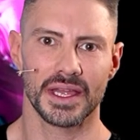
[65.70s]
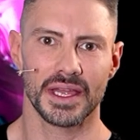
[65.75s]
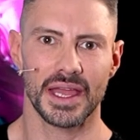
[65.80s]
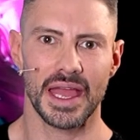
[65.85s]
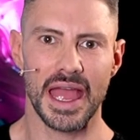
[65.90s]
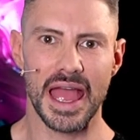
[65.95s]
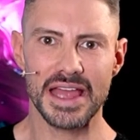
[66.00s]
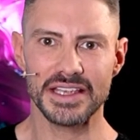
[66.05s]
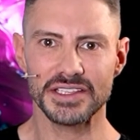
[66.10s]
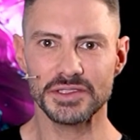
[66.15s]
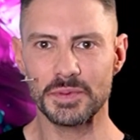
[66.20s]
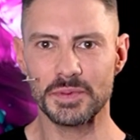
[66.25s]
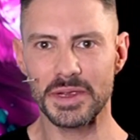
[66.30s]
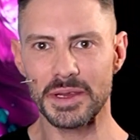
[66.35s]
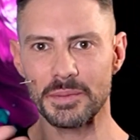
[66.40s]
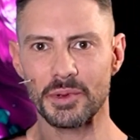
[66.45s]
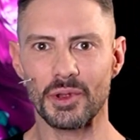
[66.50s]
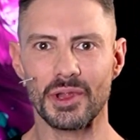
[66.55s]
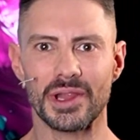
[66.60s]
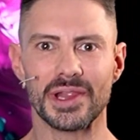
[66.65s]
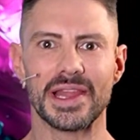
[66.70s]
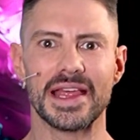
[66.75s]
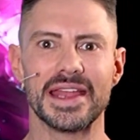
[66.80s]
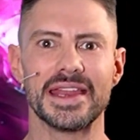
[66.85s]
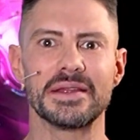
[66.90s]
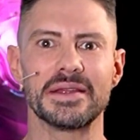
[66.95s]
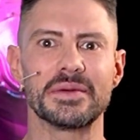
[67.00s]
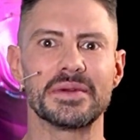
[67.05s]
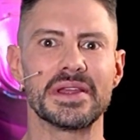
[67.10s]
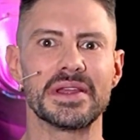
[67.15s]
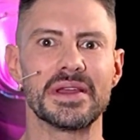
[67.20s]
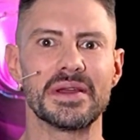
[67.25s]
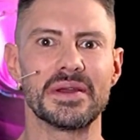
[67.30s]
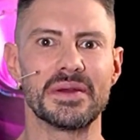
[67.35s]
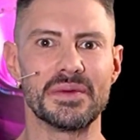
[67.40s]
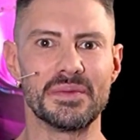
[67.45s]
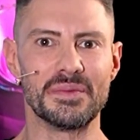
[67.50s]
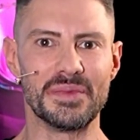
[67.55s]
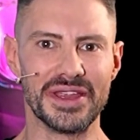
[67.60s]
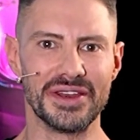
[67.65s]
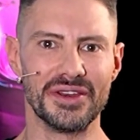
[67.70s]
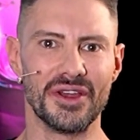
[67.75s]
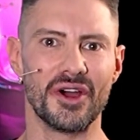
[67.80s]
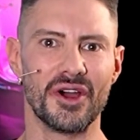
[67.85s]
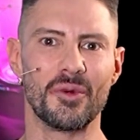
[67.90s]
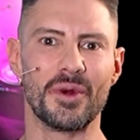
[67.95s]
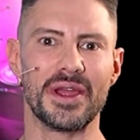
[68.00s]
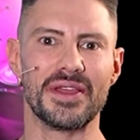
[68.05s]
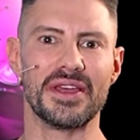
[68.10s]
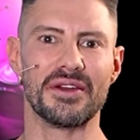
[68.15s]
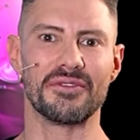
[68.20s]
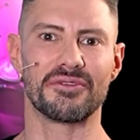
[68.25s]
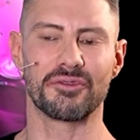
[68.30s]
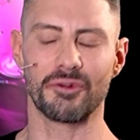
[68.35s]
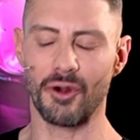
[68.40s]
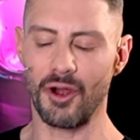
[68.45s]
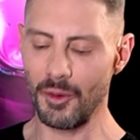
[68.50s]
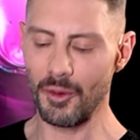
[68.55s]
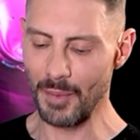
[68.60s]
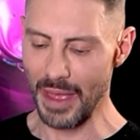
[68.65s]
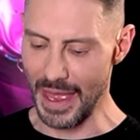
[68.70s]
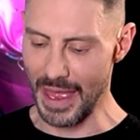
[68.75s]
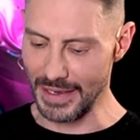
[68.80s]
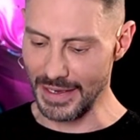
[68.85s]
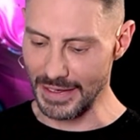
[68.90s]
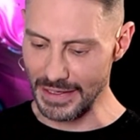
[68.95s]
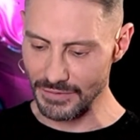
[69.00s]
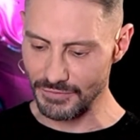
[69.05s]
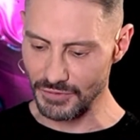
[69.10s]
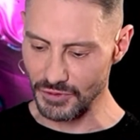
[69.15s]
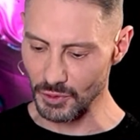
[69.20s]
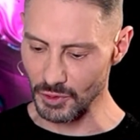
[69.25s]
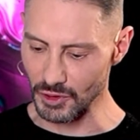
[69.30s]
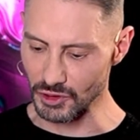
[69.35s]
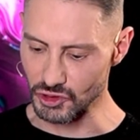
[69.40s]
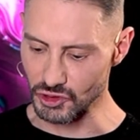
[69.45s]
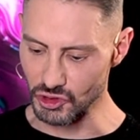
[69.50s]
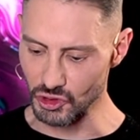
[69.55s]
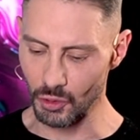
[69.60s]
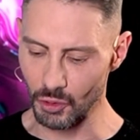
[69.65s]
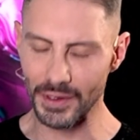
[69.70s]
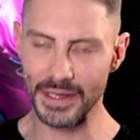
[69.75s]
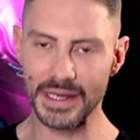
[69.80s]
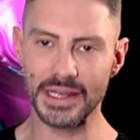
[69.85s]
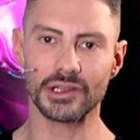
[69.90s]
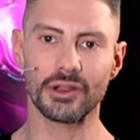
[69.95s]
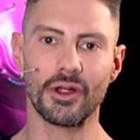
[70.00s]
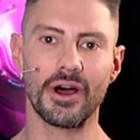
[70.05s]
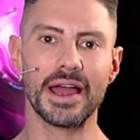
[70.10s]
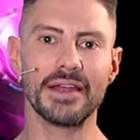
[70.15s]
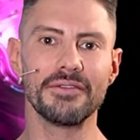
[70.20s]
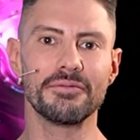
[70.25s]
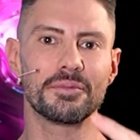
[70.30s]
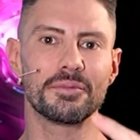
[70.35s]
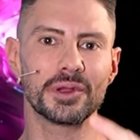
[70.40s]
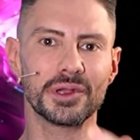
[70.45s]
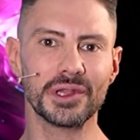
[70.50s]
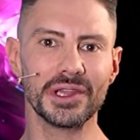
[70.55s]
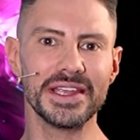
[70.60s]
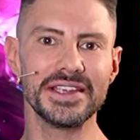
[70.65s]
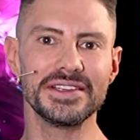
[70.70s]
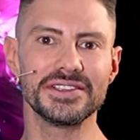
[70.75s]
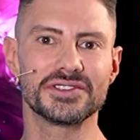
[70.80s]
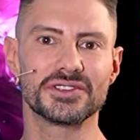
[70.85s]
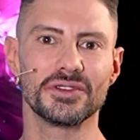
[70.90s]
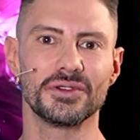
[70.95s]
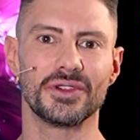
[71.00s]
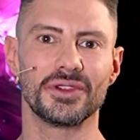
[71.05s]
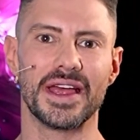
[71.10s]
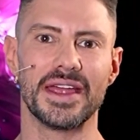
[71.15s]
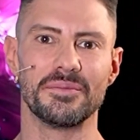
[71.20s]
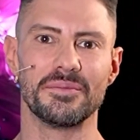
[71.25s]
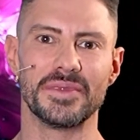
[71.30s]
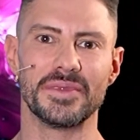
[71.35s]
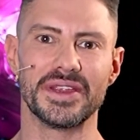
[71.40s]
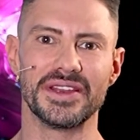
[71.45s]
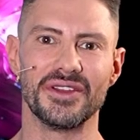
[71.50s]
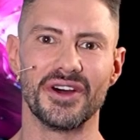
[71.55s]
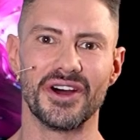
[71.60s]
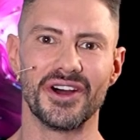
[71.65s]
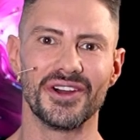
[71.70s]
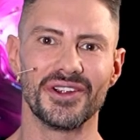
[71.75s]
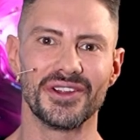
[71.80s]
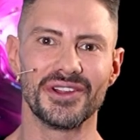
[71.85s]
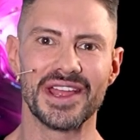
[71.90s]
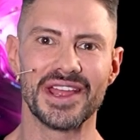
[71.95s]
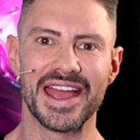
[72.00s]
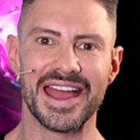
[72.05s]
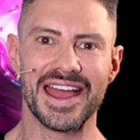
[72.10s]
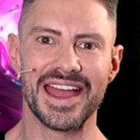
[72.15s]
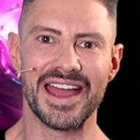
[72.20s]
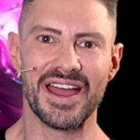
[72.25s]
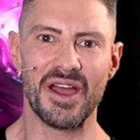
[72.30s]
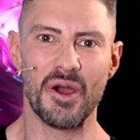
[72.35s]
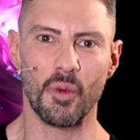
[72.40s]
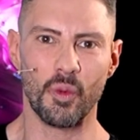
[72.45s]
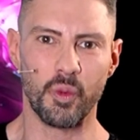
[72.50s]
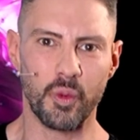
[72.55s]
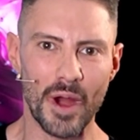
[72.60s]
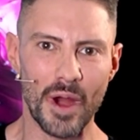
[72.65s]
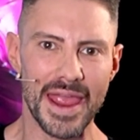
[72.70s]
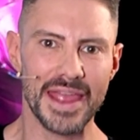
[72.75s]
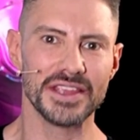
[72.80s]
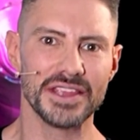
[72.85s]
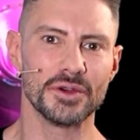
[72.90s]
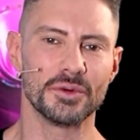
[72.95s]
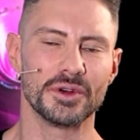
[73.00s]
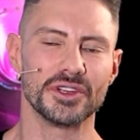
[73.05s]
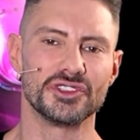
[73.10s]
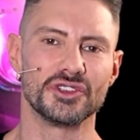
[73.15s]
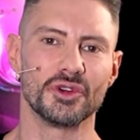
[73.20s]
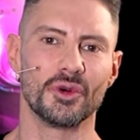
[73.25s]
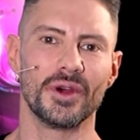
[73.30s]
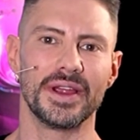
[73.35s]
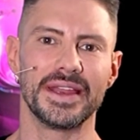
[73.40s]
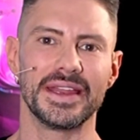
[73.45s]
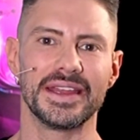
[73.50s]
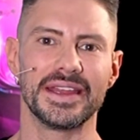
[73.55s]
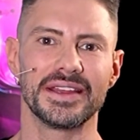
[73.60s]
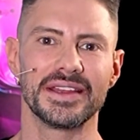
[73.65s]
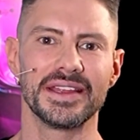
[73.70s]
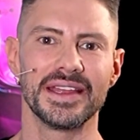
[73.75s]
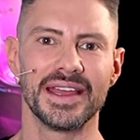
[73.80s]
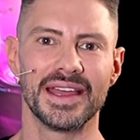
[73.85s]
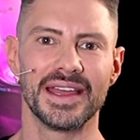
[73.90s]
As people are letting me know where they're from, and if you are joining live, please do let me know where you are joining,